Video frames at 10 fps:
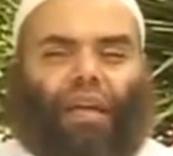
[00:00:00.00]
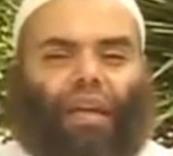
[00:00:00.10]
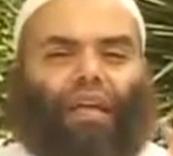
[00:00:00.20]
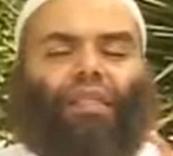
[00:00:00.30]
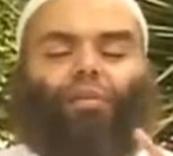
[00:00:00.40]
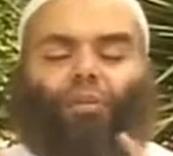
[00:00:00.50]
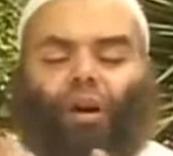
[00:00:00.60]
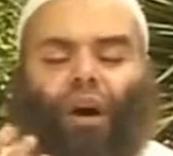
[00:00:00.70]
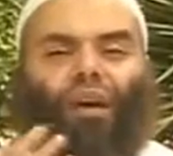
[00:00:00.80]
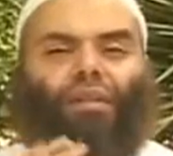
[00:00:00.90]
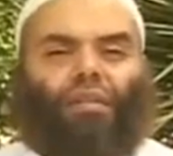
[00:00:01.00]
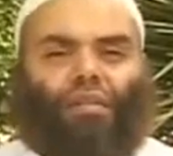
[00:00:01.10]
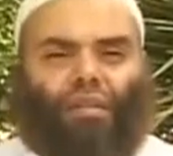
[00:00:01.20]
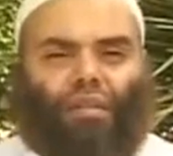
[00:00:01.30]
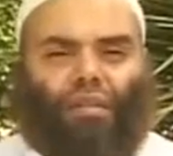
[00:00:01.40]
Either we honor
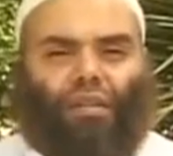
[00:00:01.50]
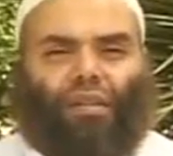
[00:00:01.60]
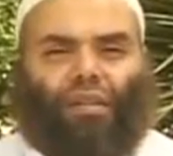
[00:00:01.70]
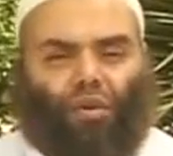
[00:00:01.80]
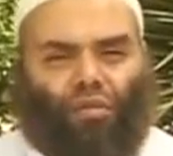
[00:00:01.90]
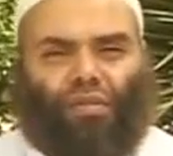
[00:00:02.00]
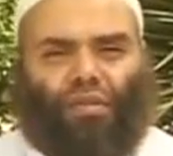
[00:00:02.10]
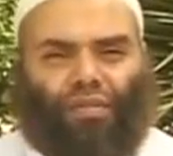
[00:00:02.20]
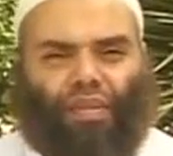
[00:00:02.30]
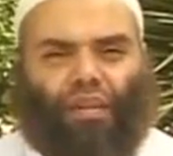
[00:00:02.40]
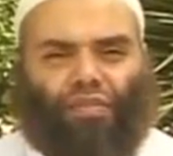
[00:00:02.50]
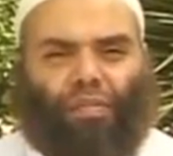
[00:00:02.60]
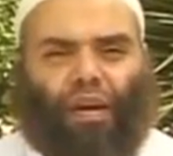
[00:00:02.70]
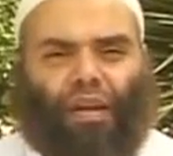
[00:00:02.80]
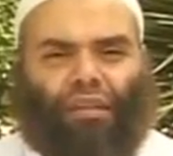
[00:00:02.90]
the orders of Allah
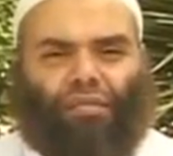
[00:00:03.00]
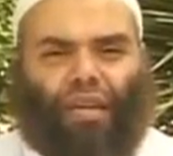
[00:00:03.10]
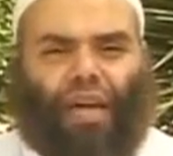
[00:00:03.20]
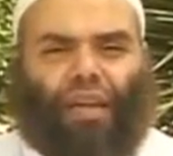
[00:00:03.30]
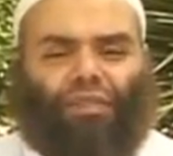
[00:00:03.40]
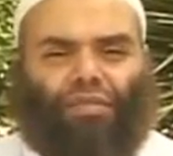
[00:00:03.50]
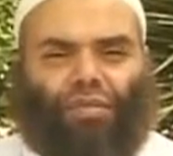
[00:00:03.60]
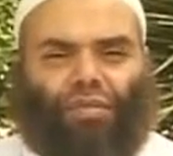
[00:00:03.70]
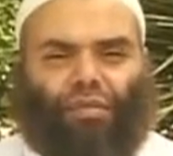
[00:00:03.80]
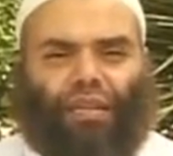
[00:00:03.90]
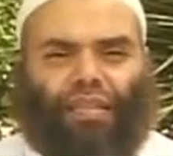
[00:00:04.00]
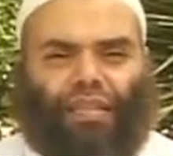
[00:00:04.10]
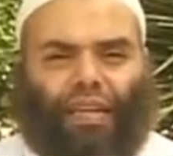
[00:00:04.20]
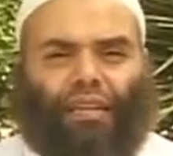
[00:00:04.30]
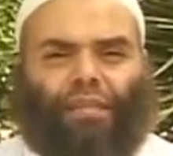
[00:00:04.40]
subhanahu wa ta'ala to the full
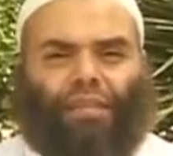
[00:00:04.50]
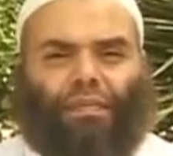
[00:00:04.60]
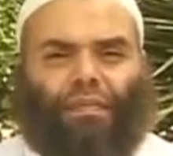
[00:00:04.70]
extent,